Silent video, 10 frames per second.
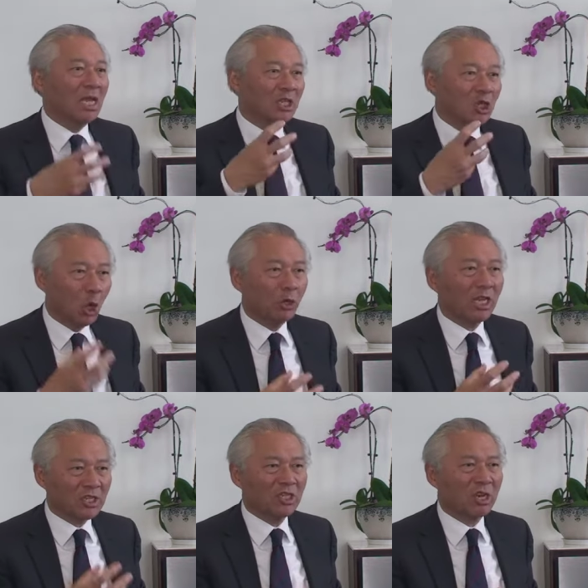is not
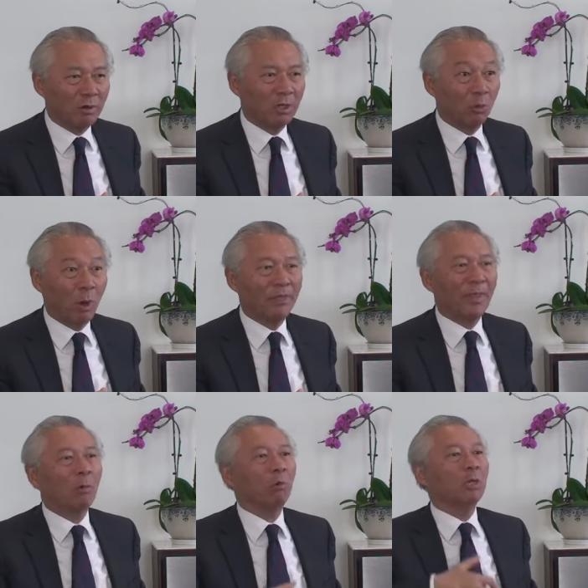necessarily the one
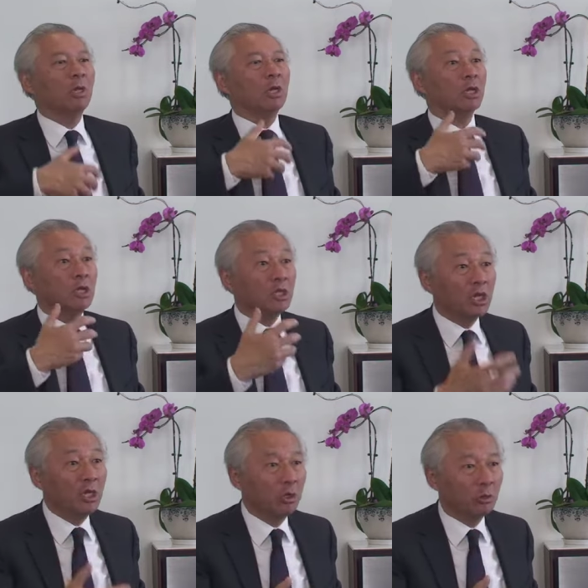that will
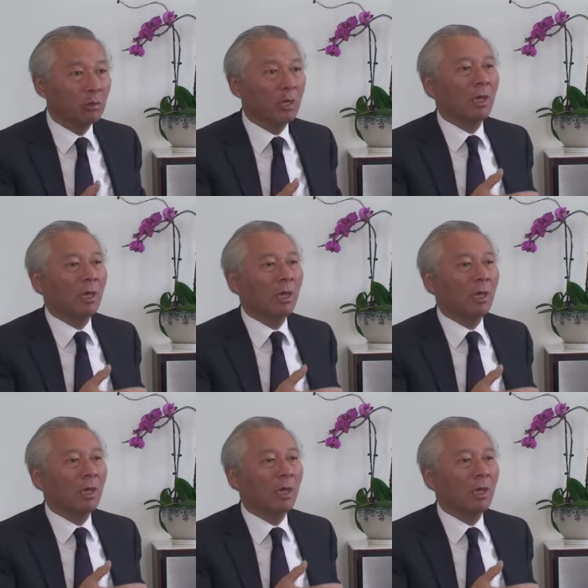continue